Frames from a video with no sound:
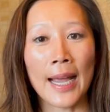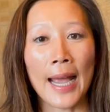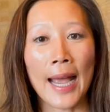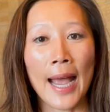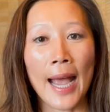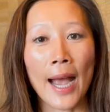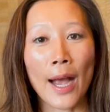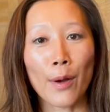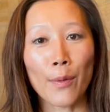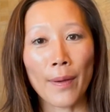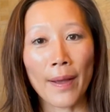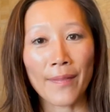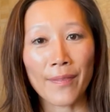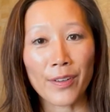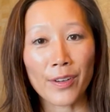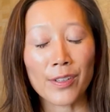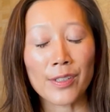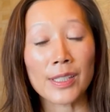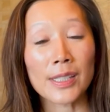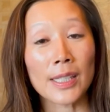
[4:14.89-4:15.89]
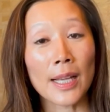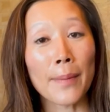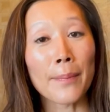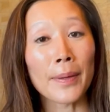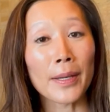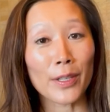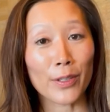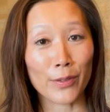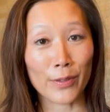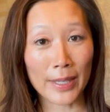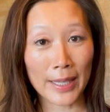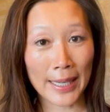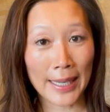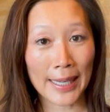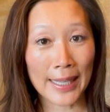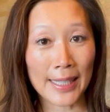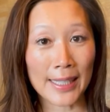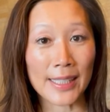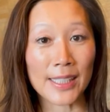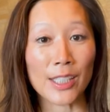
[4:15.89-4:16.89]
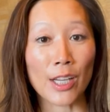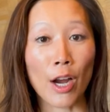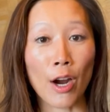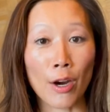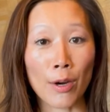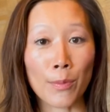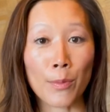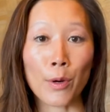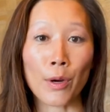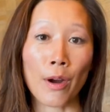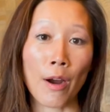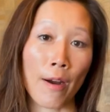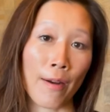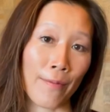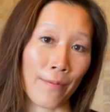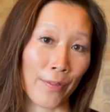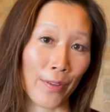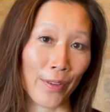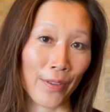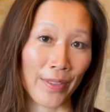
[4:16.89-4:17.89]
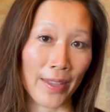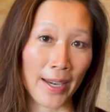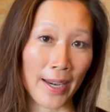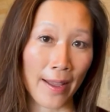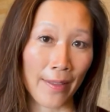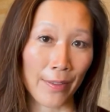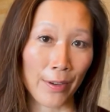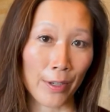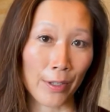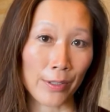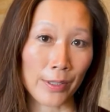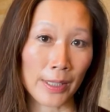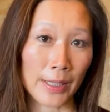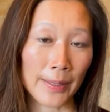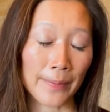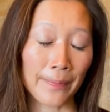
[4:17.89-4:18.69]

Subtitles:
However, some ingredients are more harmful than others.